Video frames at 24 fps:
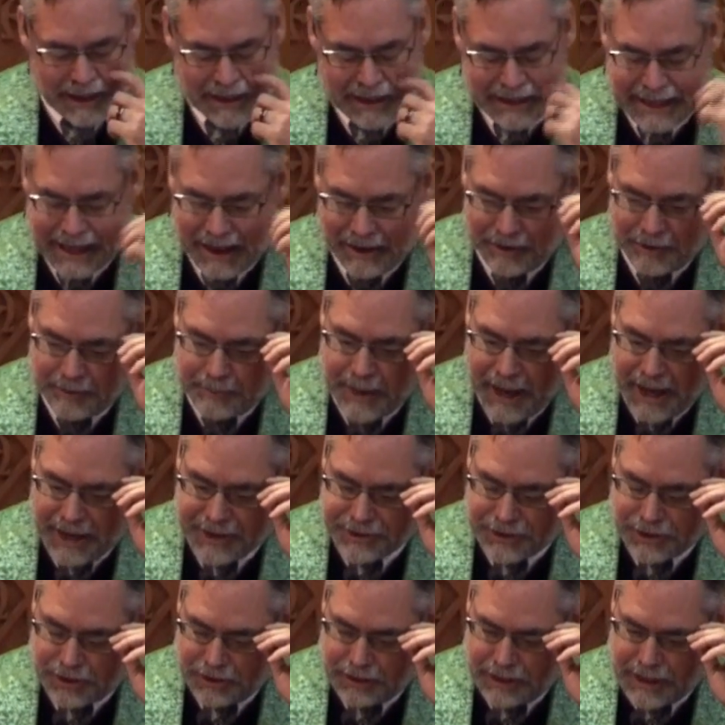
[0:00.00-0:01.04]
Now, if
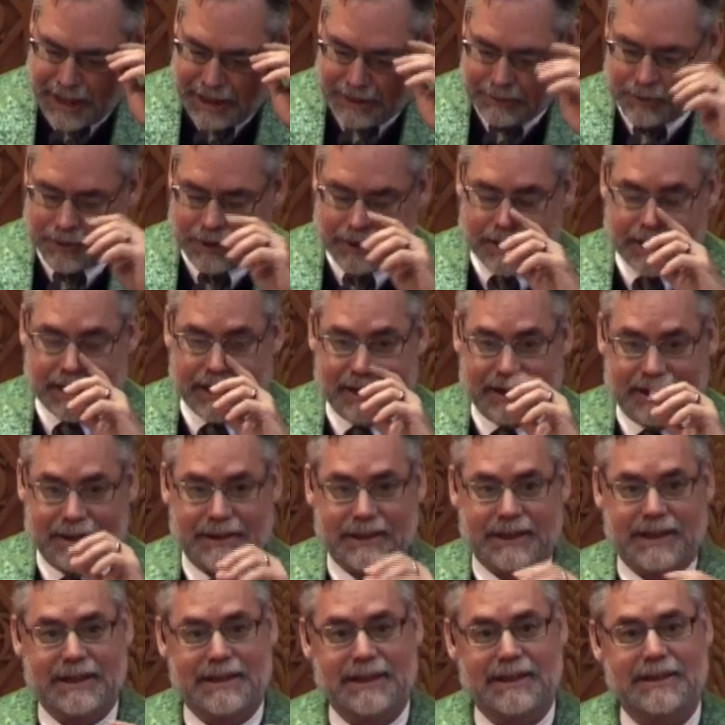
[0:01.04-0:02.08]
Pastor Ned were
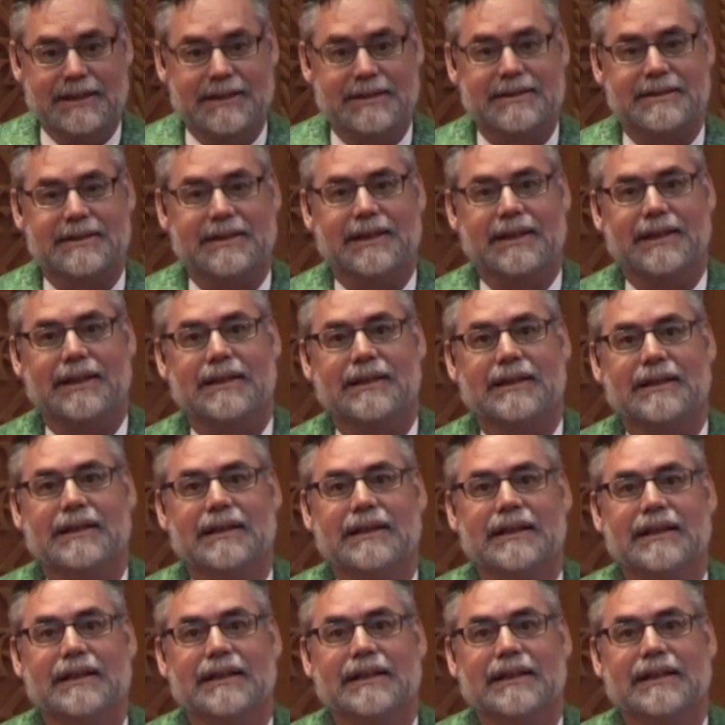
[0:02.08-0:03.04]
here, he is in